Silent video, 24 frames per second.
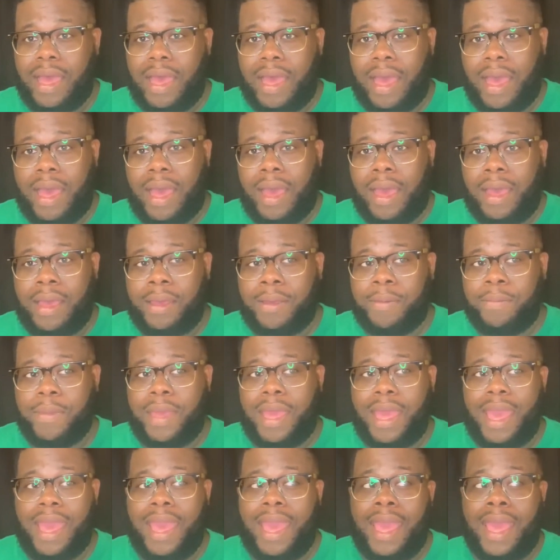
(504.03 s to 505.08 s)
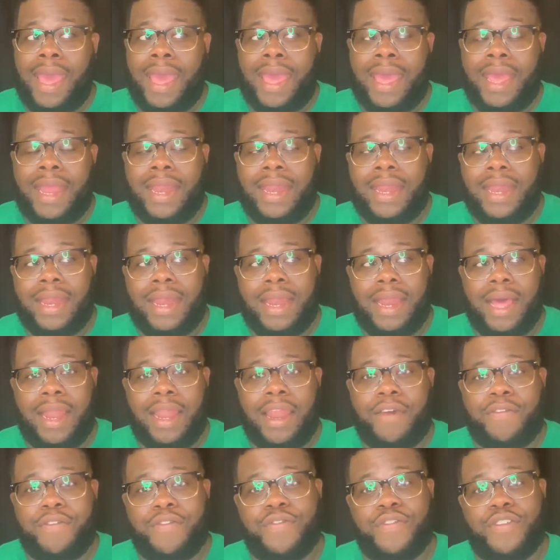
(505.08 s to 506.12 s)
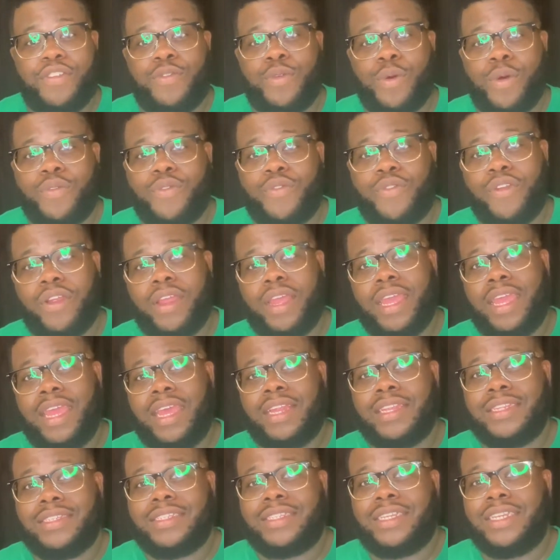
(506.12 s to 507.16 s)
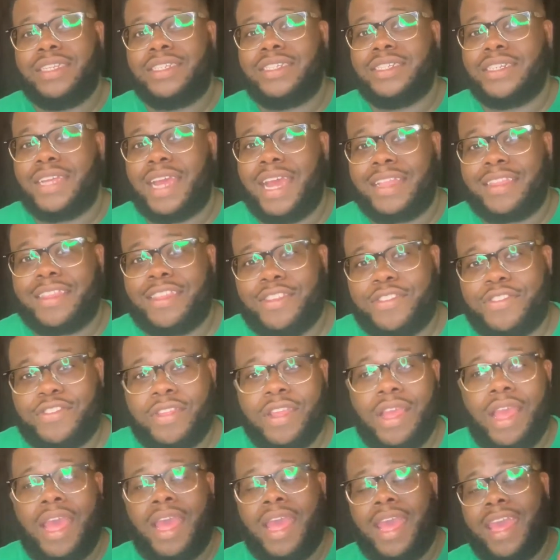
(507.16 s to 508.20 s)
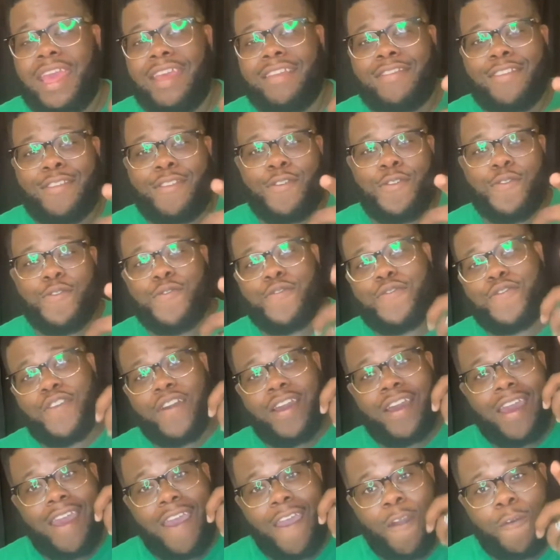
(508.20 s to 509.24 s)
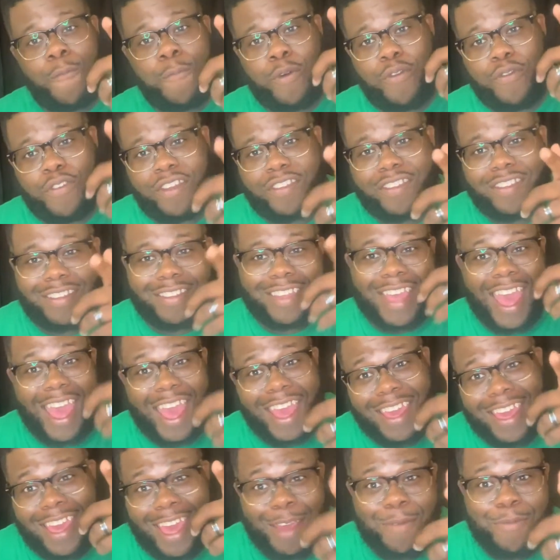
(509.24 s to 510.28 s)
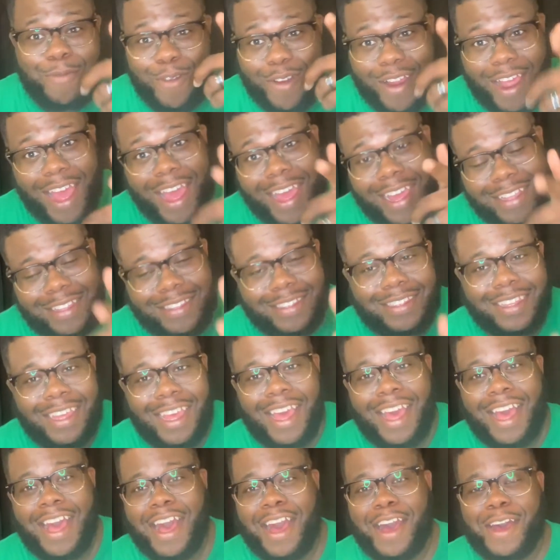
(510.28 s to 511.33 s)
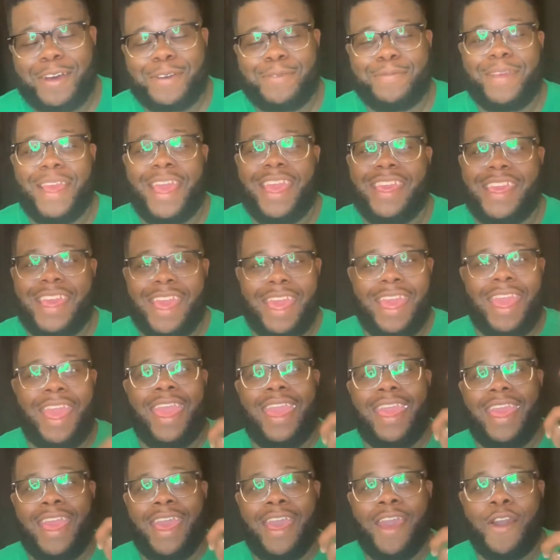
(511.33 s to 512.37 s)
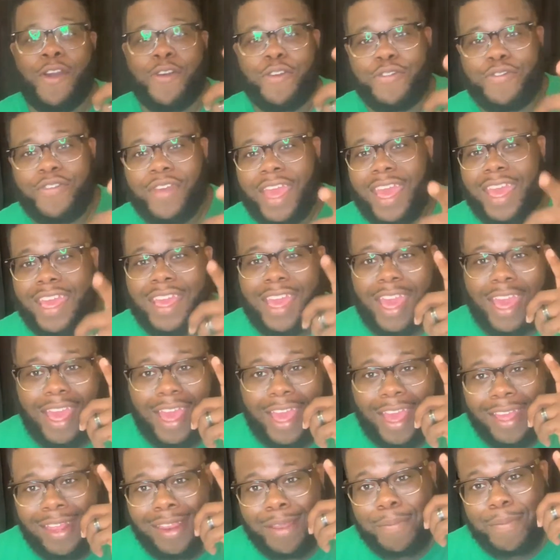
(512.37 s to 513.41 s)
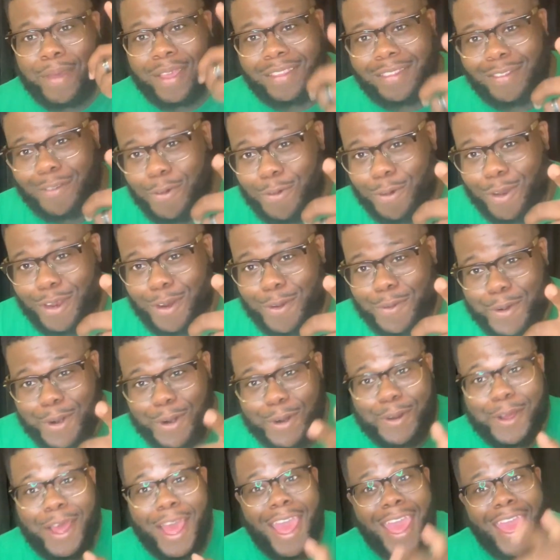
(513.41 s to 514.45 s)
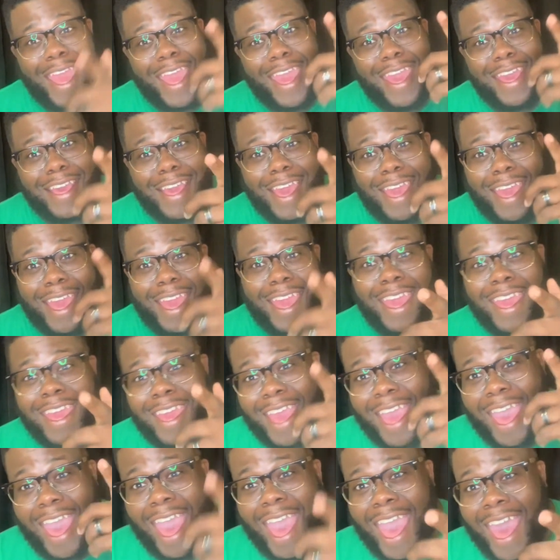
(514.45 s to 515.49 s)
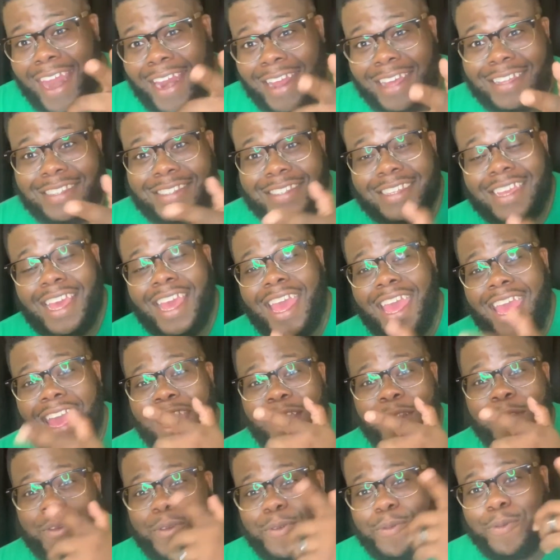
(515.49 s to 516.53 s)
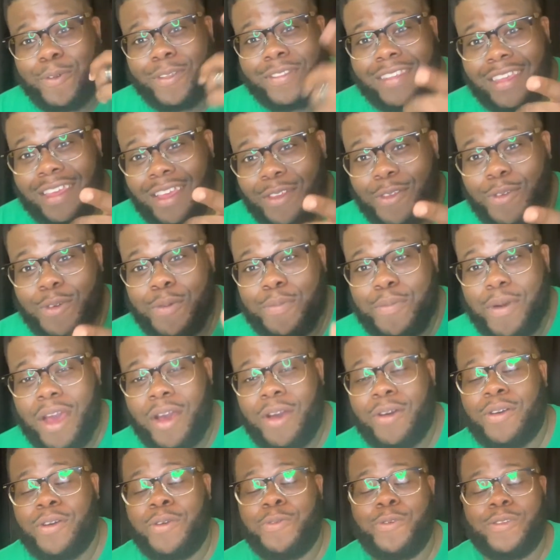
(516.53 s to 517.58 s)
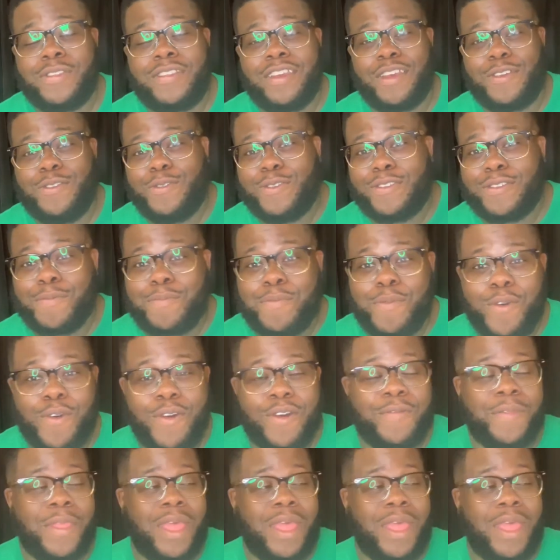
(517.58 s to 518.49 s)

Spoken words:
an 11th and 12th grade English teacher at this Institute for Health Professions at Cambria Heights, aka Health, aka the best school in the world, aka at us, and we'll tell you some more.